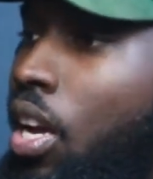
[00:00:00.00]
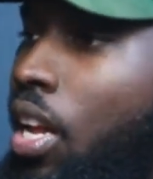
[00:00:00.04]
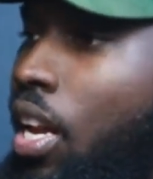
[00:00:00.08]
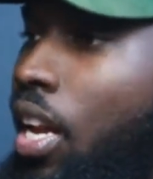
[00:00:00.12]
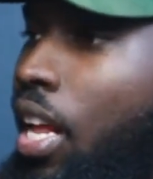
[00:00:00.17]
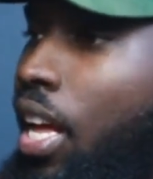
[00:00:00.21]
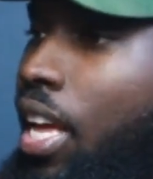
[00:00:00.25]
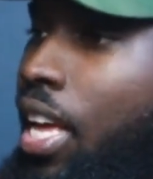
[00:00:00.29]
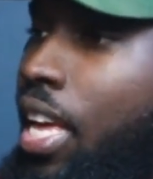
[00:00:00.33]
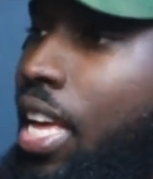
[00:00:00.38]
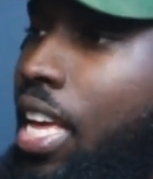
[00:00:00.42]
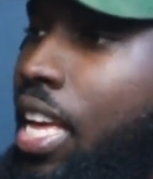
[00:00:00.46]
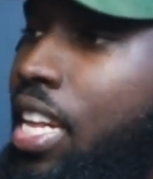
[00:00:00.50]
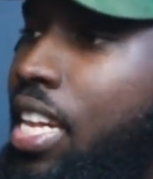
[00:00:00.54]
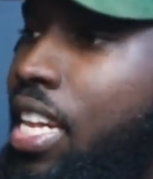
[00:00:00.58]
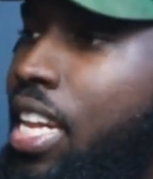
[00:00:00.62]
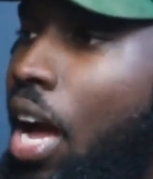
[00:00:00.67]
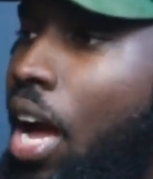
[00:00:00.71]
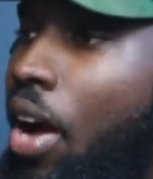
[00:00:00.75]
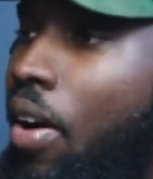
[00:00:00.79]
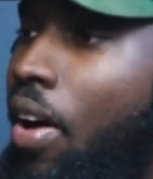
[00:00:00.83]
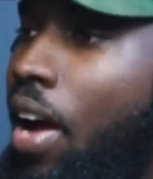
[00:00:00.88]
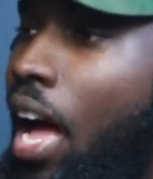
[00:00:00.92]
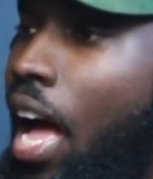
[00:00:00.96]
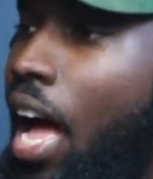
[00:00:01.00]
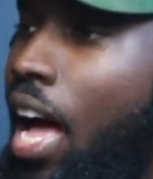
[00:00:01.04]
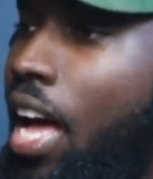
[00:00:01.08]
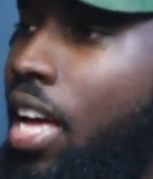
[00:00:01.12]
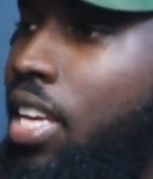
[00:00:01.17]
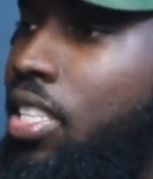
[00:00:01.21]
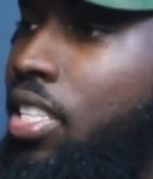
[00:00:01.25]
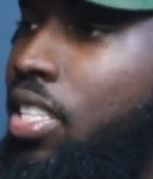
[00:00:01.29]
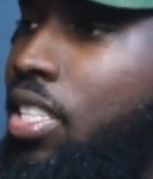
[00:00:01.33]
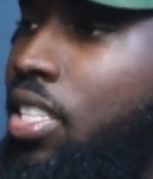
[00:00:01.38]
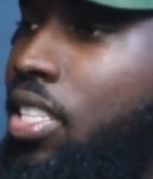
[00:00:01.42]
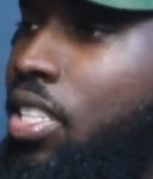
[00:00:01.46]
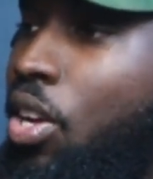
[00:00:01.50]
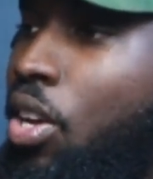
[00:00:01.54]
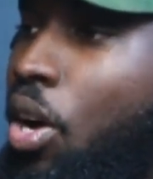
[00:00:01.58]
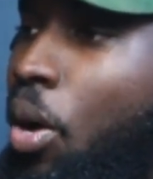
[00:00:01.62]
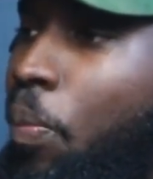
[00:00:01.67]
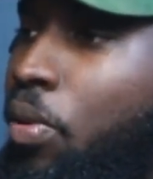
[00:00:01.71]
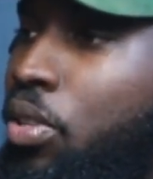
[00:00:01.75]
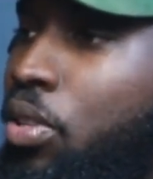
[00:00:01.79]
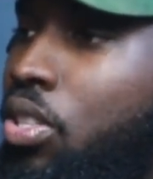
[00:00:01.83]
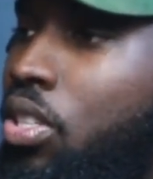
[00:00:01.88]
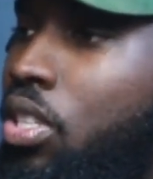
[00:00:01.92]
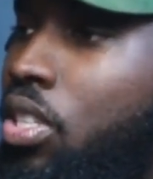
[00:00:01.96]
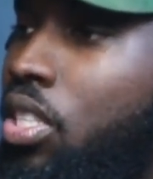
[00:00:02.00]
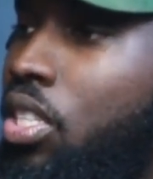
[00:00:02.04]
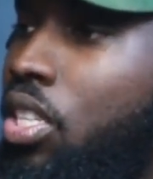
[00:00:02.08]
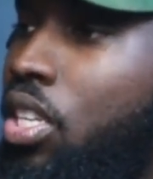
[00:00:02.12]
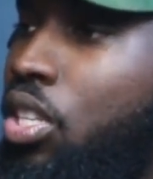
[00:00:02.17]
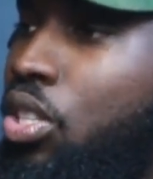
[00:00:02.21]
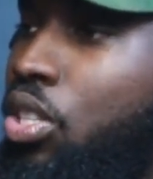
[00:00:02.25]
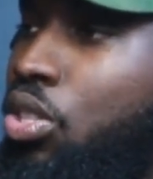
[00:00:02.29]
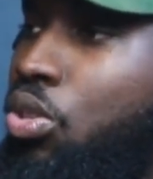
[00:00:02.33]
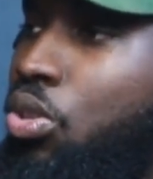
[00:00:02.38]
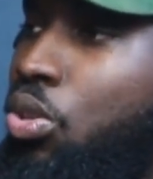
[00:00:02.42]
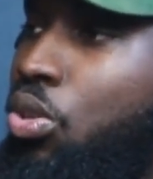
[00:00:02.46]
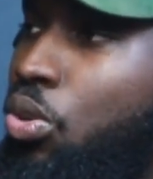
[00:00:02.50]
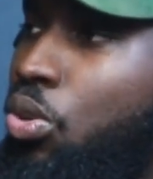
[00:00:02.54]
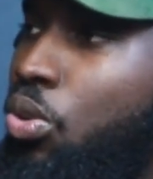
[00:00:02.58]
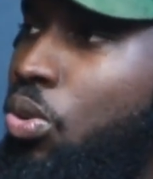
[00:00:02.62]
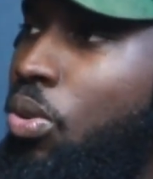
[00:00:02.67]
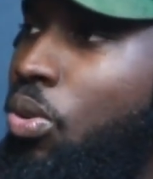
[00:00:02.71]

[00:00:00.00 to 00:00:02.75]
he now has the opportunity to,